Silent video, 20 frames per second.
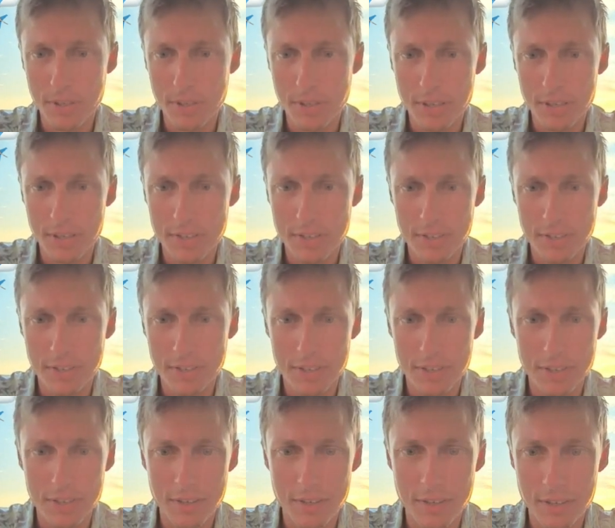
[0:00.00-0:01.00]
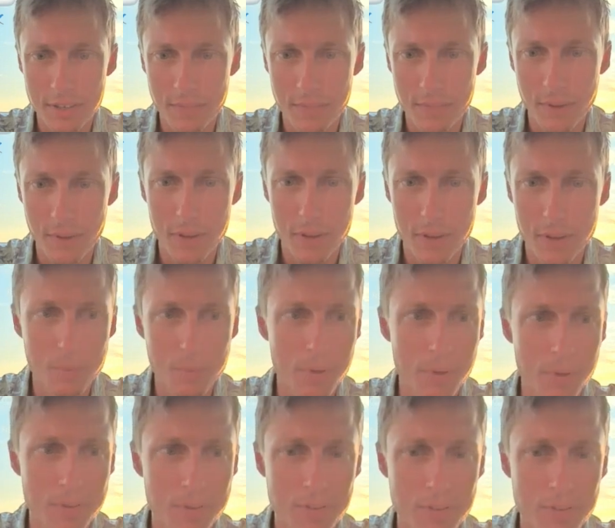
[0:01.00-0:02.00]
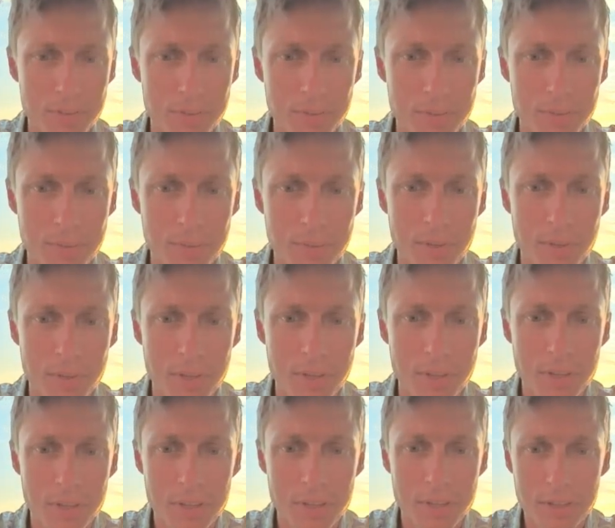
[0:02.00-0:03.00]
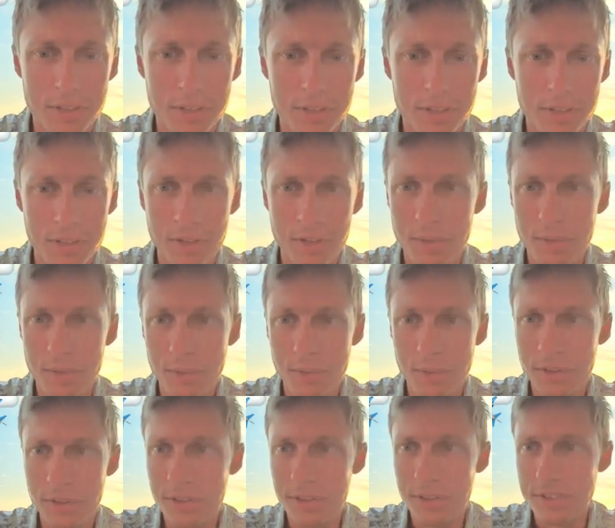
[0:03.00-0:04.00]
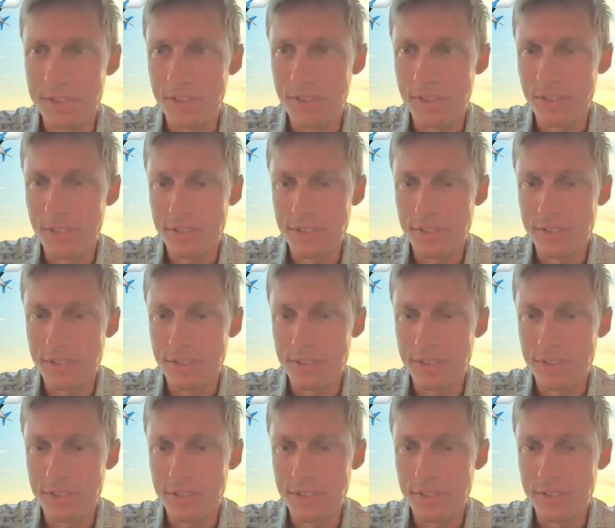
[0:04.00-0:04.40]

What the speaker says: And then if I were to click on one of these links,